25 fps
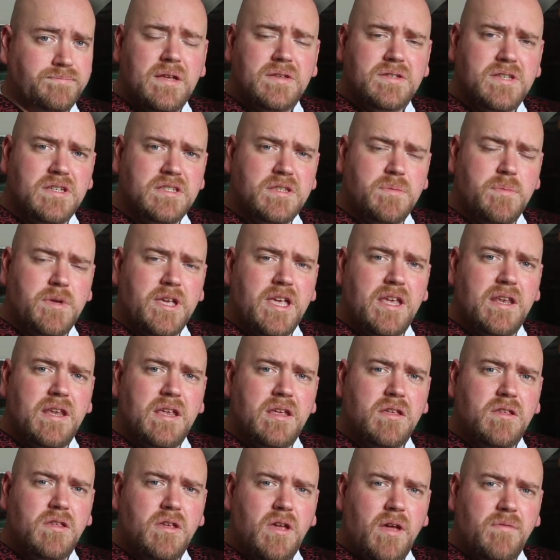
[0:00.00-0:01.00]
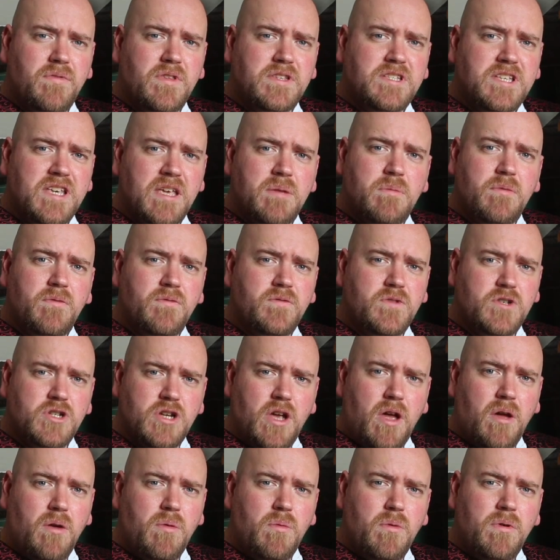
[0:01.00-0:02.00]
Since the beginning, you have the team of
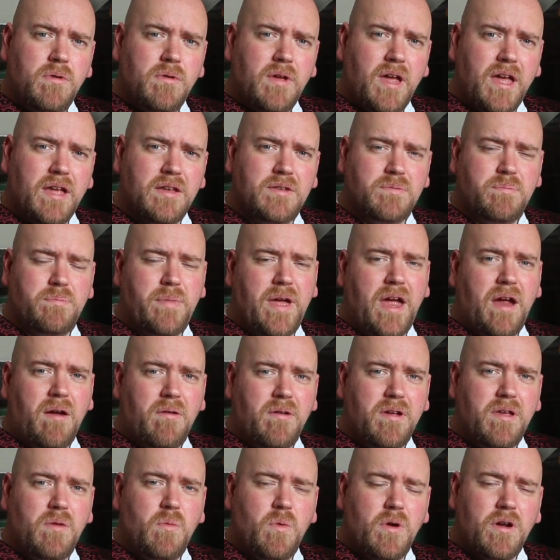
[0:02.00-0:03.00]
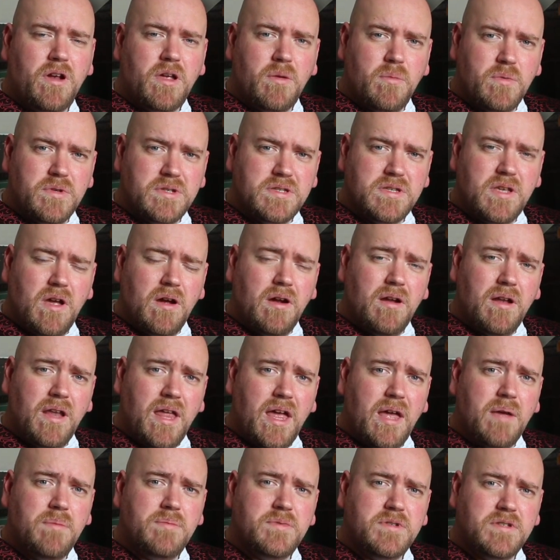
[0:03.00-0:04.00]
Joe and Barry working with Star
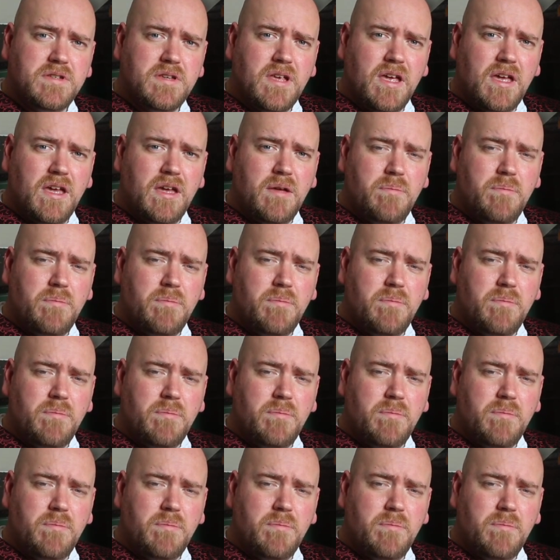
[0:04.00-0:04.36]
Labs.